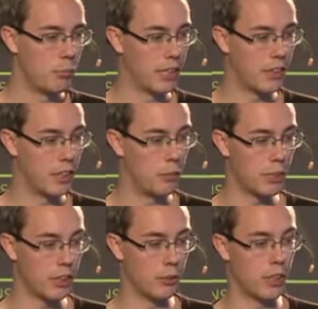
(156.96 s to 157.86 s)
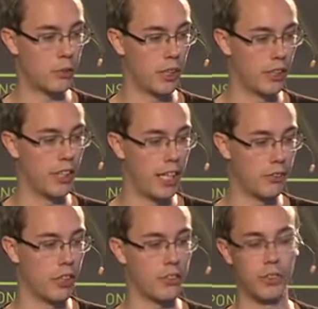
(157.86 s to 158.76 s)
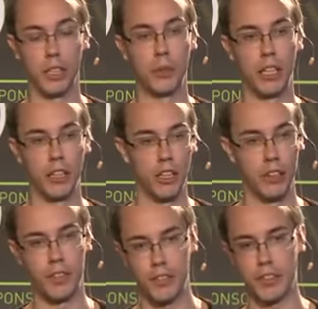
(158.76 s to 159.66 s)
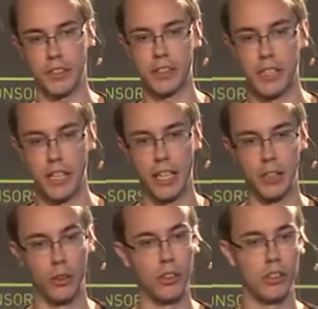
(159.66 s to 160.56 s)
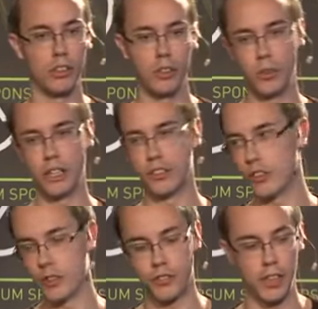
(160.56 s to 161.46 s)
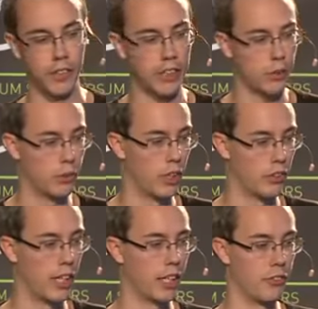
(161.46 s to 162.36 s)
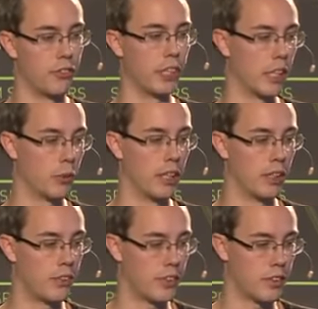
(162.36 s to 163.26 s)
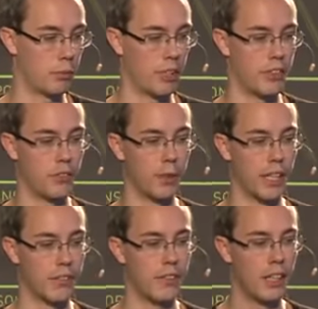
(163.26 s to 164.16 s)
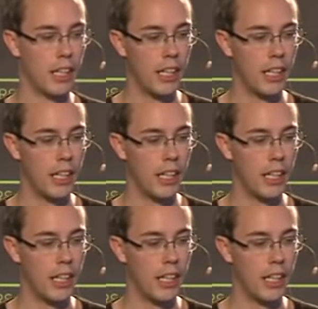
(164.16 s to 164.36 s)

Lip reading: But medium runs well and high runs really well on a 560 Ti, or, well, a GeForce 580 will run high really well at 60 plus FPS.